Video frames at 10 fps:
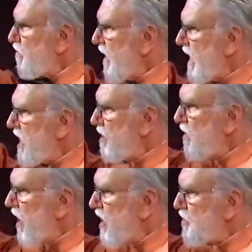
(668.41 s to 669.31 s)
planning
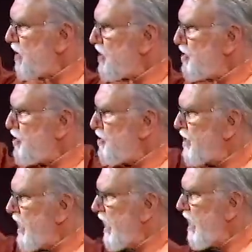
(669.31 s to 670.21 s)
as much as you
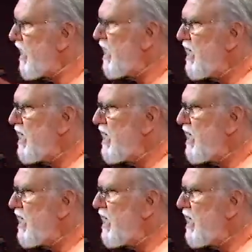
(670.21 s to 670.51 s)
can.